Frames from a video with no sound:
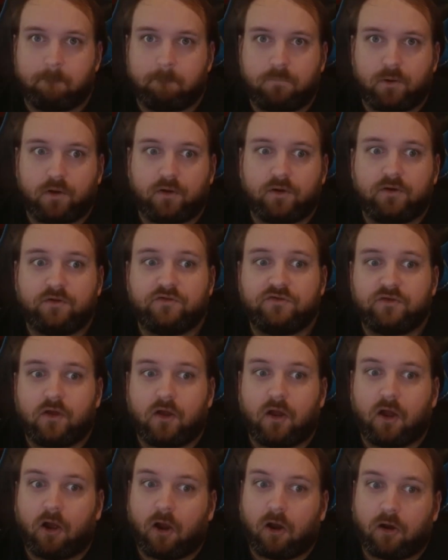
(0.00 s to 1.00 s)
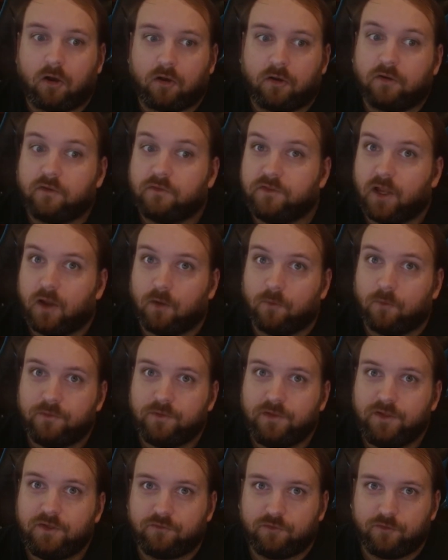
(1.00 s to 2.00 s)
Birds are the
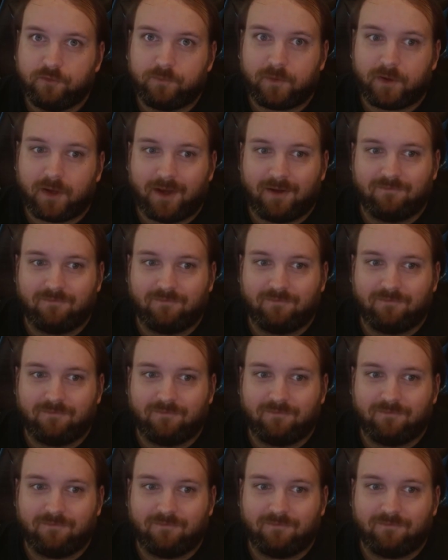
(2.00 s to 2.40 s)
only group